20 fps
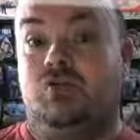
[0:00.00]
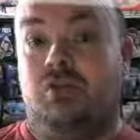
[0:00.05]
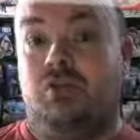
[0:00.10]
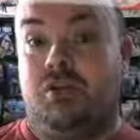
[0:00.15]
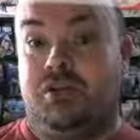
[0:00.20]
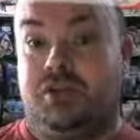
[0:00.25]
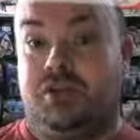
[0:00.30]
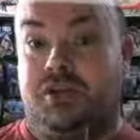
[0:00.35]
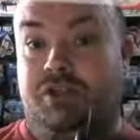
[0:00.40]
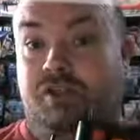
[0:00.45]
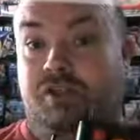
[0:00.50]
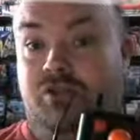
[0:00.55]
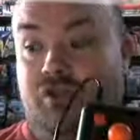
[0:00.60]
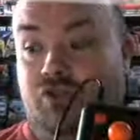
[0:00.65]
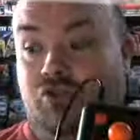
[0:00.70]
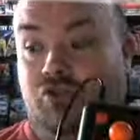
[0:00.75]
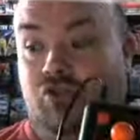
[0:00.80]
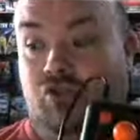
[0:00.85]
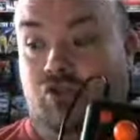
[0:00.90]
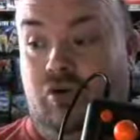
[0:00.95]
2600
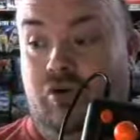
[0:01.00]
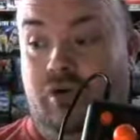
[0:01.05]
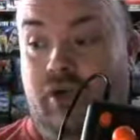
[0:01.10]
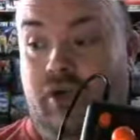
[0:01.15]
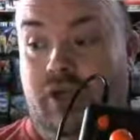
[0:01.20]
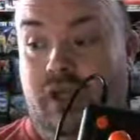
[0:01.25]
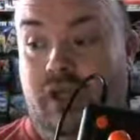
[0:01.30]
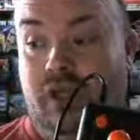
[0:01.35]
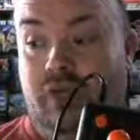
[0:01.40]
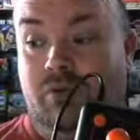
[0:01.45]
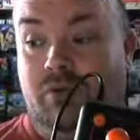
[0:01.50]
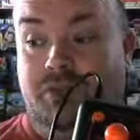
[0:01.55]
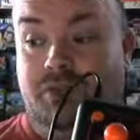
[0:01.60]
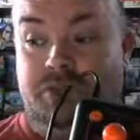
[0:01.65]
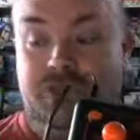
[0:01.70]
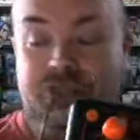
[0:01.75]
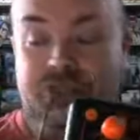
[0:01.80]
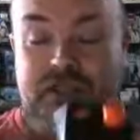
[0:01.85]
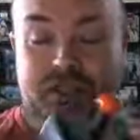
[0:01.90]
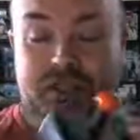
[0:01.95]
controller, which
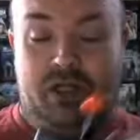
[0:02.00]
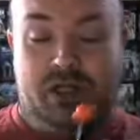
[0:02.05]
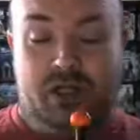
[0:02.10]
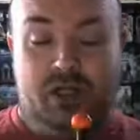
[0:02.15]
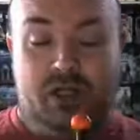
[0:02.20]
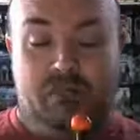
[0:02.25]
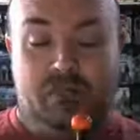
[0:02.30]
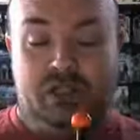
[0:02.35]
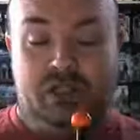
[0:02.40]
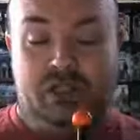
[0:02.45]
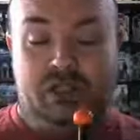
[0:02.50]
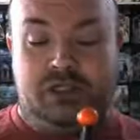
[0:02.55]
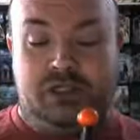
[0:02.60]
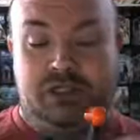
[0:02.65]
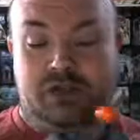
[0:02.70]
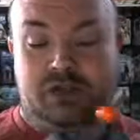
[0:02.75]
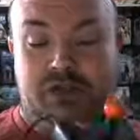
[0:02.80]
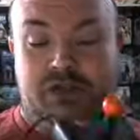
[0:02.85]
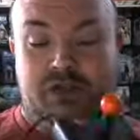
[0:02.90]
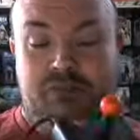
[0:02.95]
is the Suncom Slick
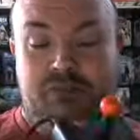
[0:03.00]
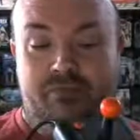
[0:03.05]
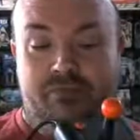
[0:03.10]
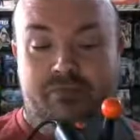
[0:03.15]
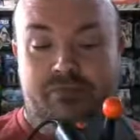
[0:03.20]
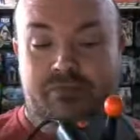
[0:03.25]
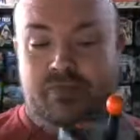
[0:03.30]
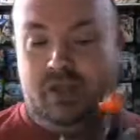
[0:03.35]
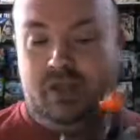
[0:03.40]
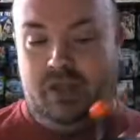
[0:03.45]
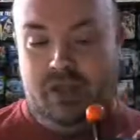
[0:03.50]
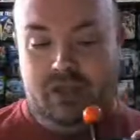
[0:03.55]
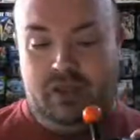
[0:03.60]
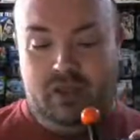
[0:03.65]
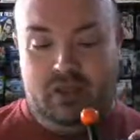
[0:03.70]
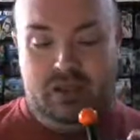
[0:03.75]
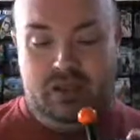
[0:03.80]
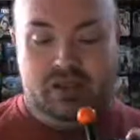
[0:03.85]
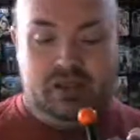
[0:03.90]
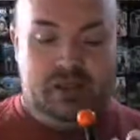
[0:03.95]
Stick.
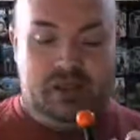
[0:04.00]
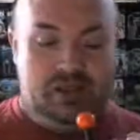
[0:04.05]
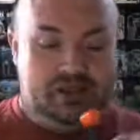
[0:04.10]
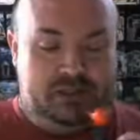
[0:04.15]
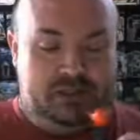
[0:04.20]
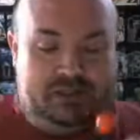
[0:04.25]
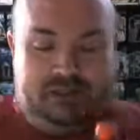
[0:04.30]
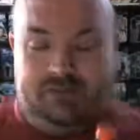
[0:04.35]
I